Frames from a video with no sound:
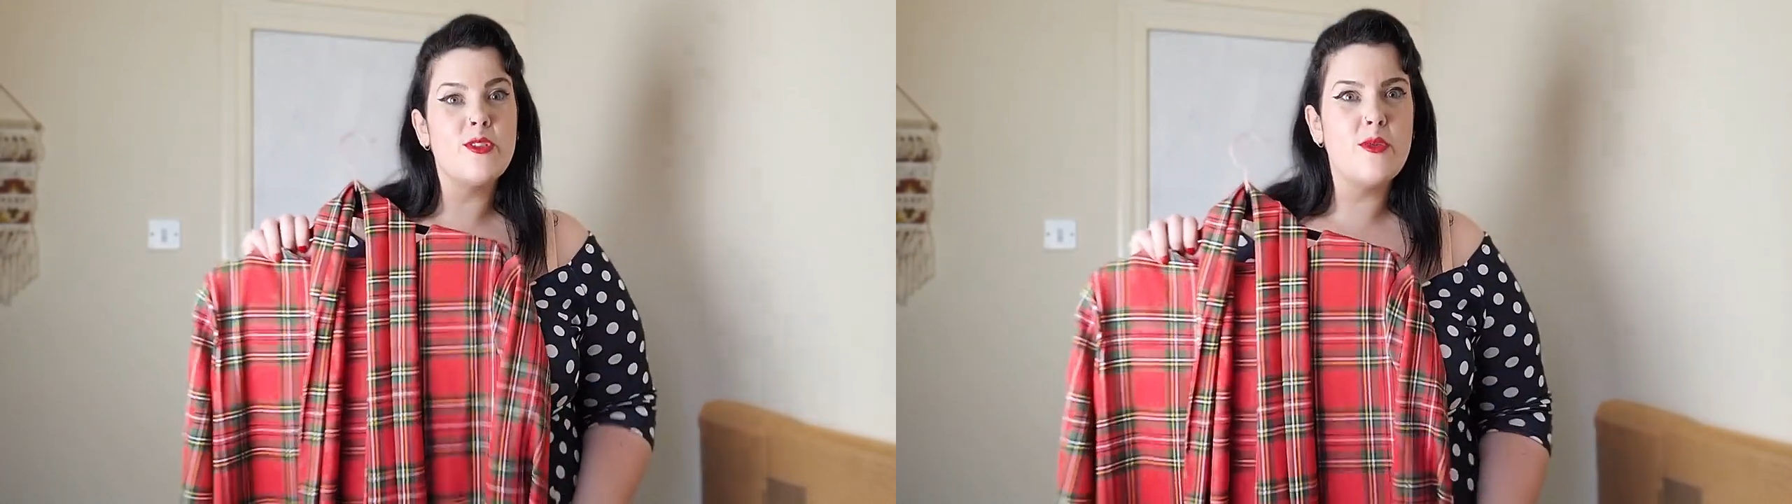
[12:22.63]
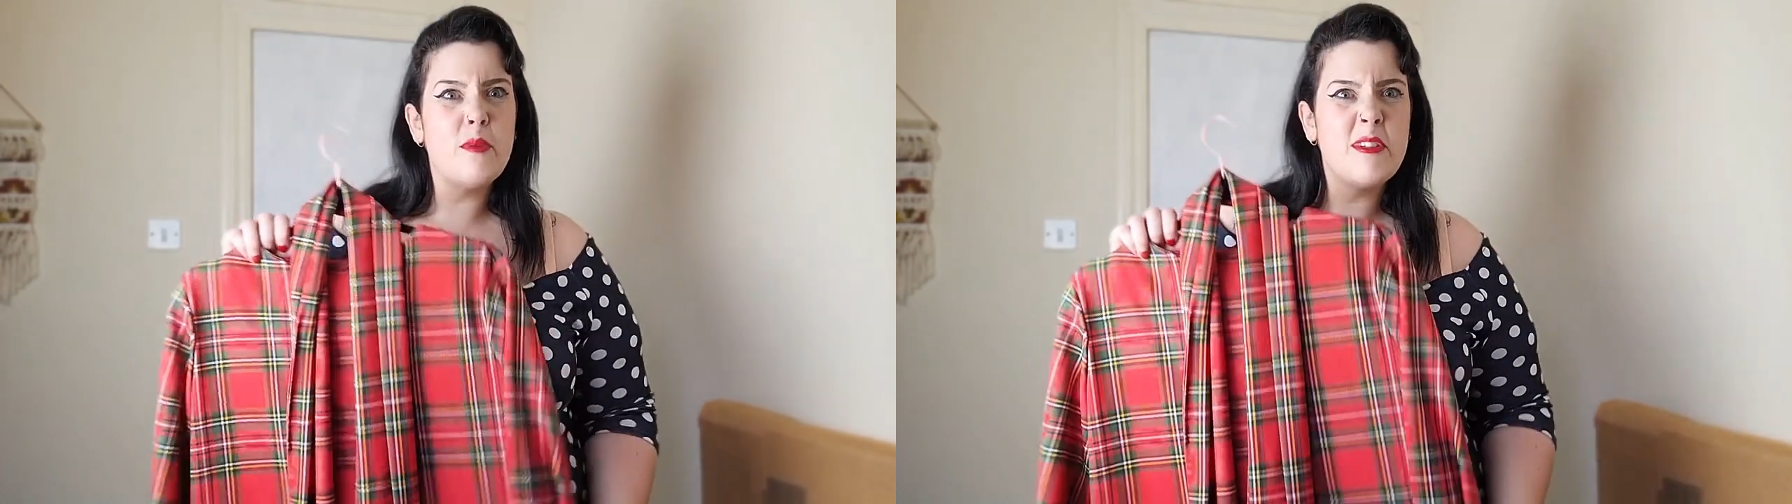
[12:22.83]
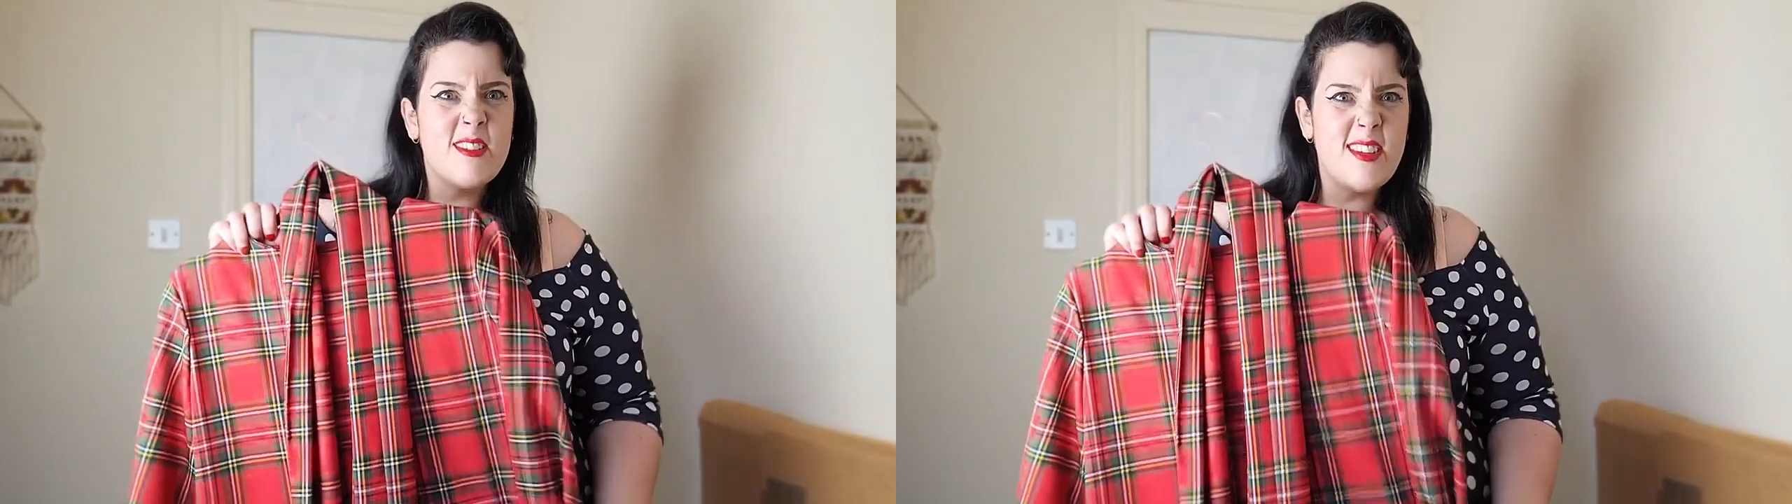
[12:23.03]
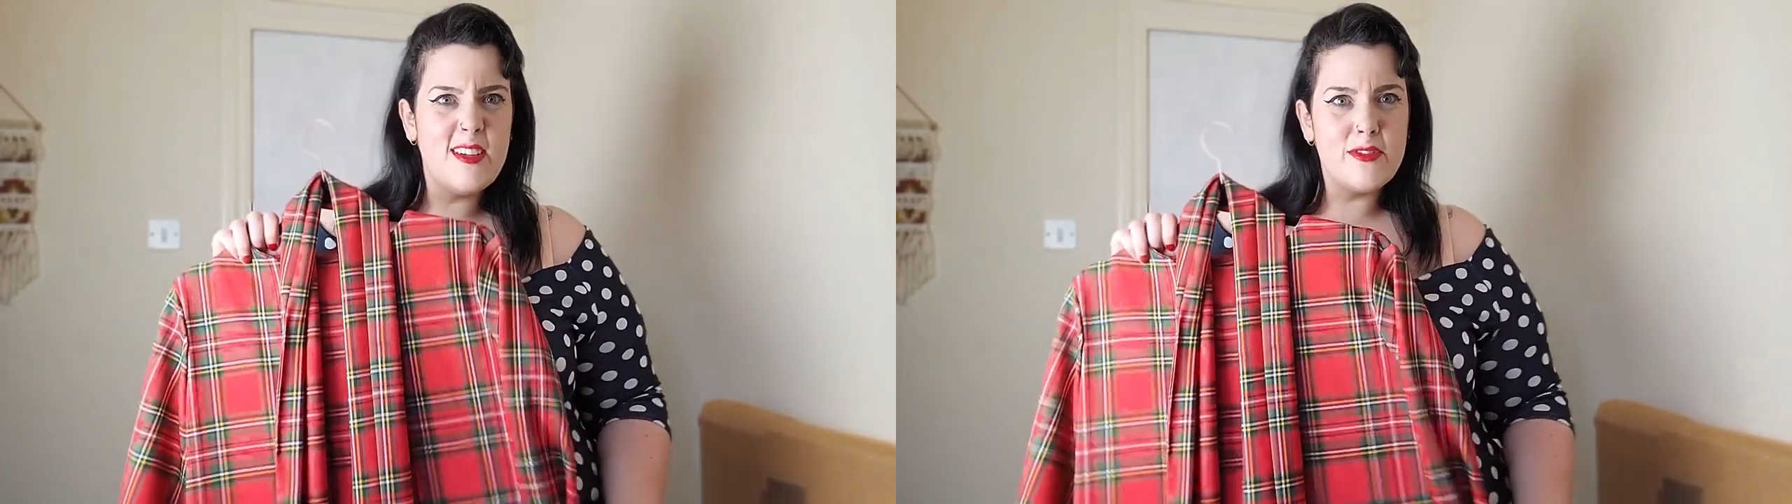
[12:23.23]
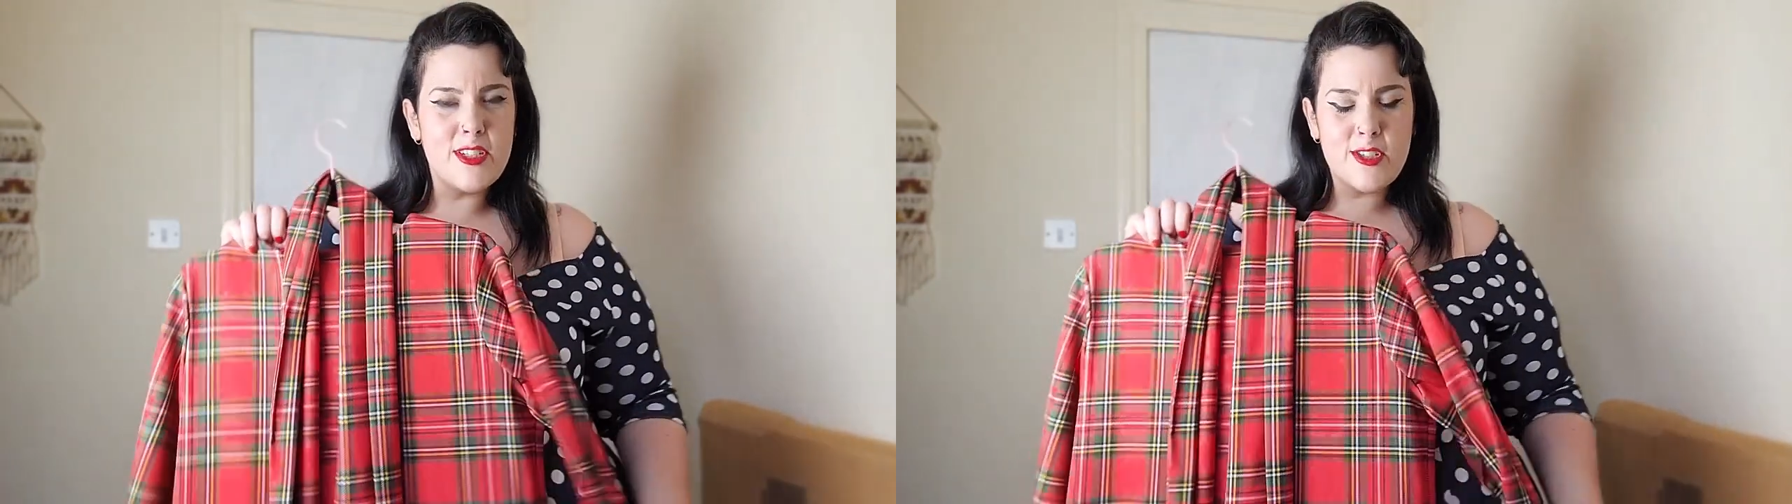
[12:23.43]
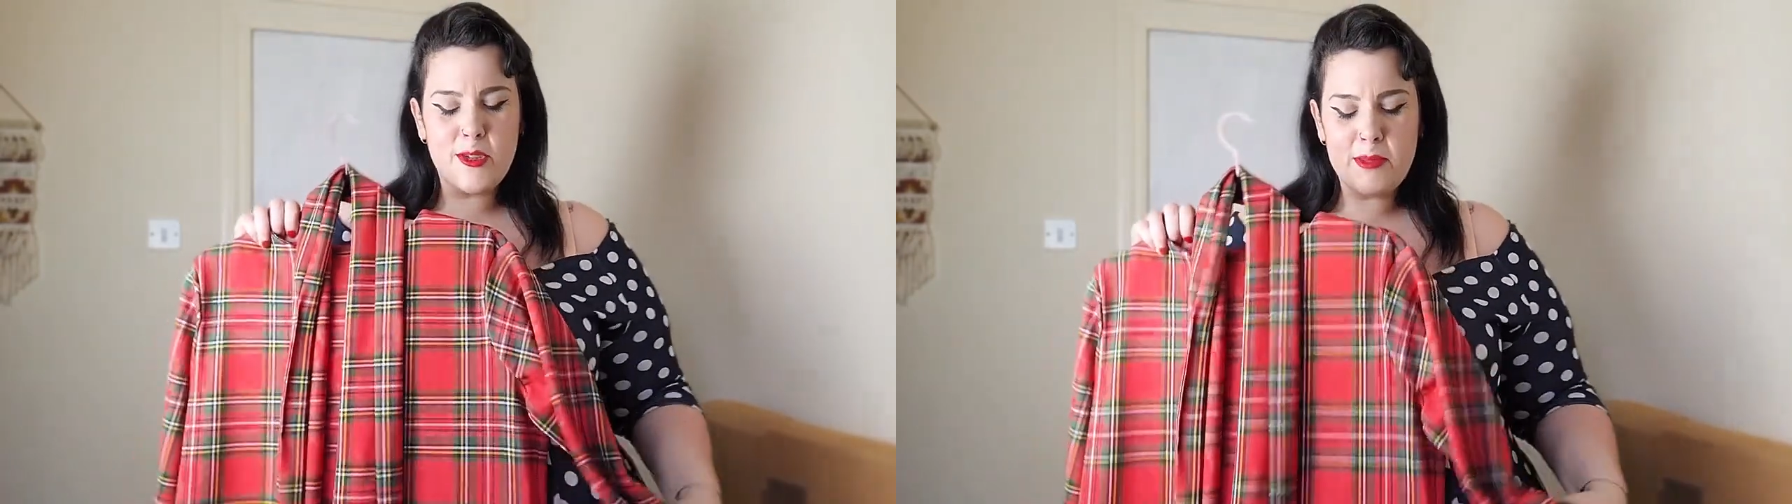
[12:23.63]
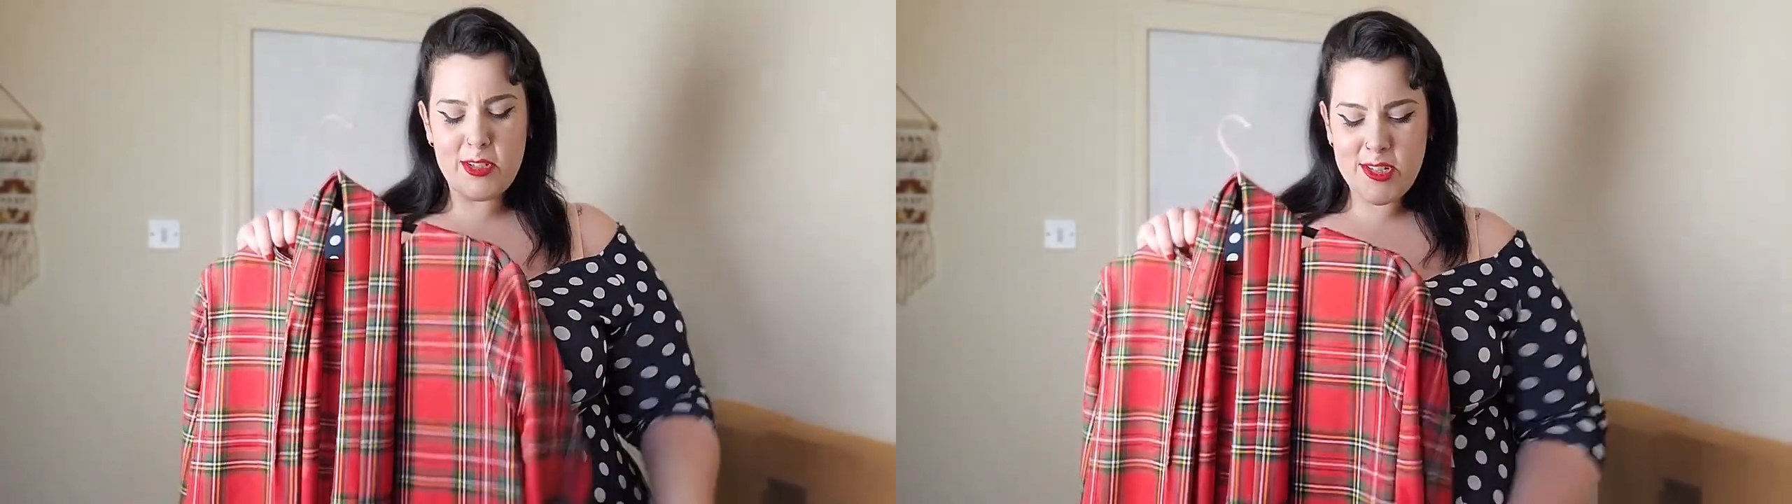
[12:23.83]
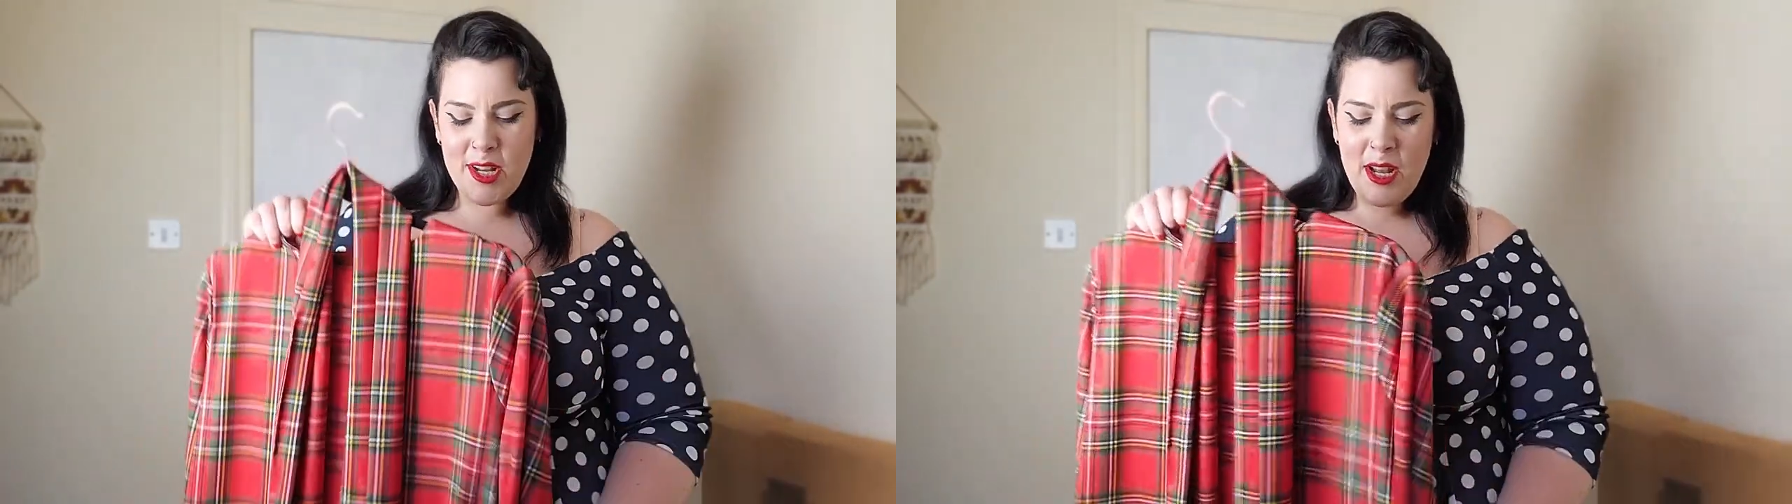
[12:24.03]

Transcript: as well because I loved it so much.